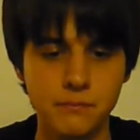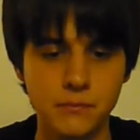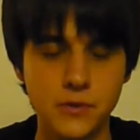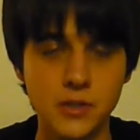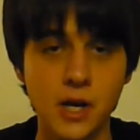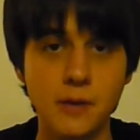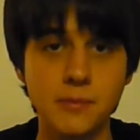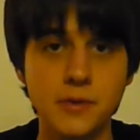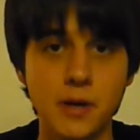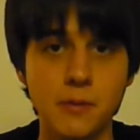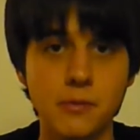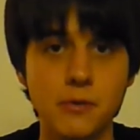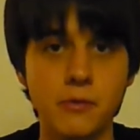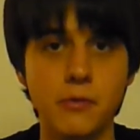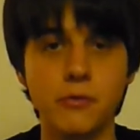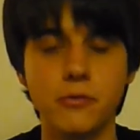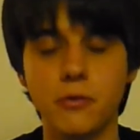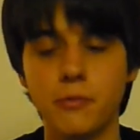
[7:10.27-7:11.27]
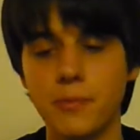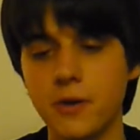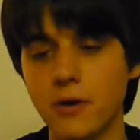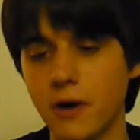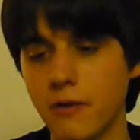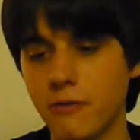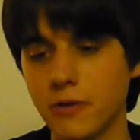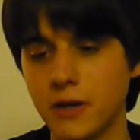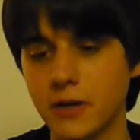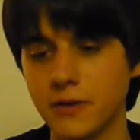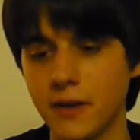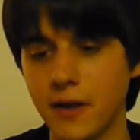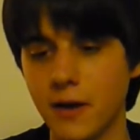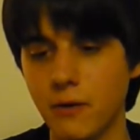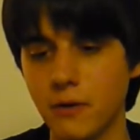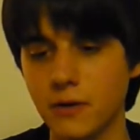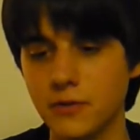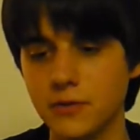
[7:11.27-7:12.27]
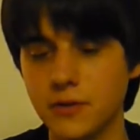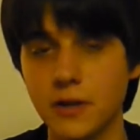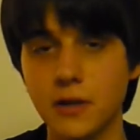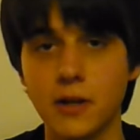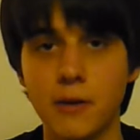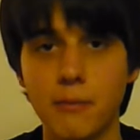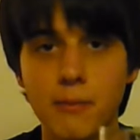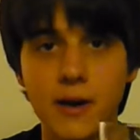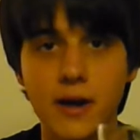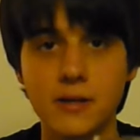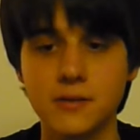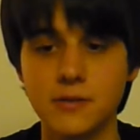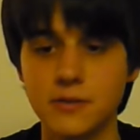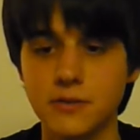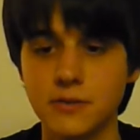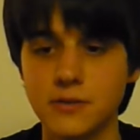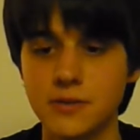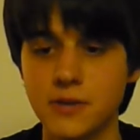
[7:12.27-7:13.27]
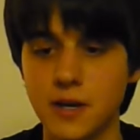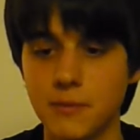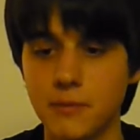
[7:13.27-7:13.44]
typed up review for Beer Advocate now, and I'll come back to you in a sec.